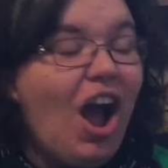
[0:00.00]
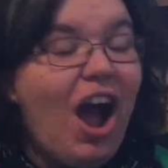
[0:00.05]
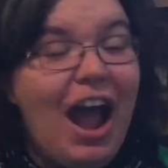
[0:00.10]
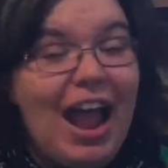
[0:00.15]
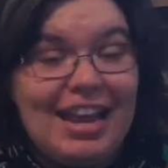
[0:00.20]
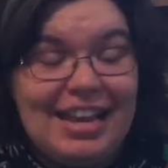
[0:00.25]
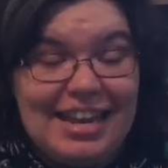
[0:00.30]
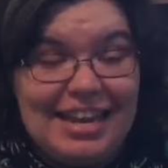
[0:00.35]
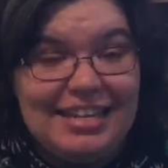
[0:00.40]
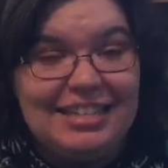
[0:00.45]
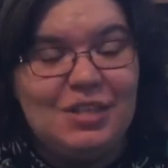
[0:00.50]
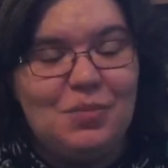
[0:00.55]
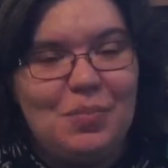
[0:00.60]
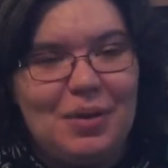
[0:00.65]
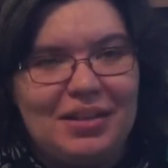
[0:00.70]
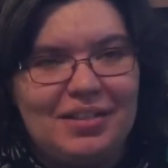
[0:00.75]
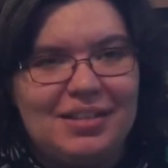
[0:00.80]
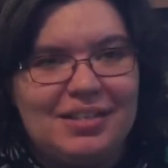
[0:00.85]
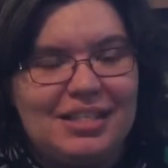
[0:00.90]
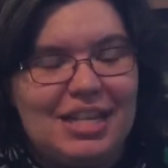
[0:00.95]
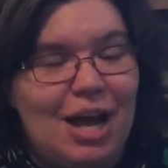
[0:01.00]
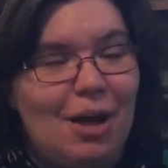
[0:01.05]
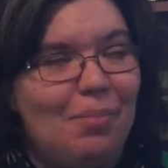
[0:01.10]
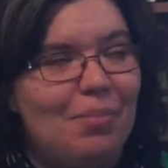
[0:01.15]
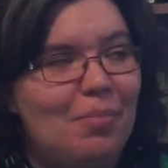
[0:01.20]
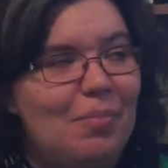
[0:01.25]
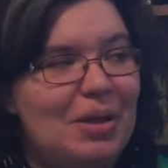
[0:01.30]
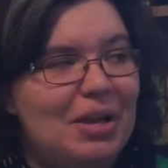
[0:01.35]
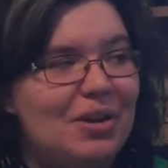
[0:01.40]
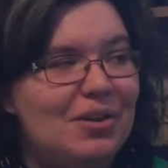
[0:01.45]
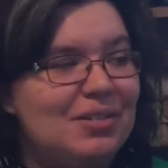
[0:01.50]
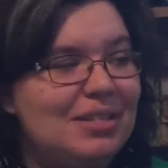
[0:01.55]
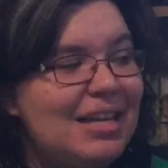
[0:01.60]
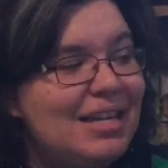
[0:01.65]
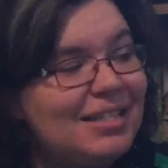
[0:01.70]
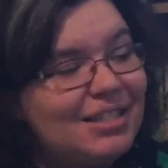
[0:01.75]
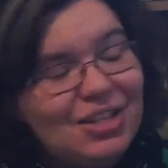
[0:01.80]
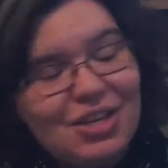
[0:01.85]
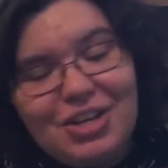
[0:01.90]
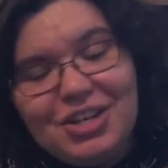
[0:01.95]
I need to pick this up because
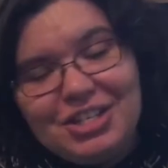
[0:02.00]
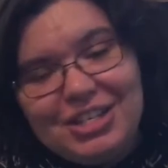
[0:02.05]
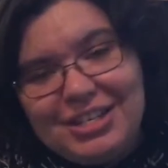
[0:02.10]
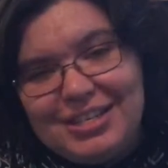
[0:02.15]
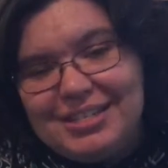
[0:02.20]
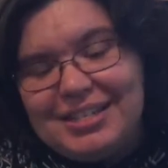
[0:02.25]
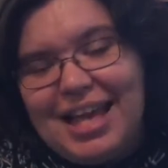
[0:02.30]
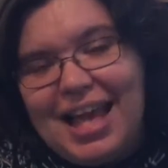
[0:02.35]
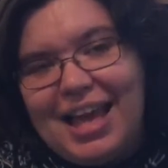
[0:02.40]
it's gorgeous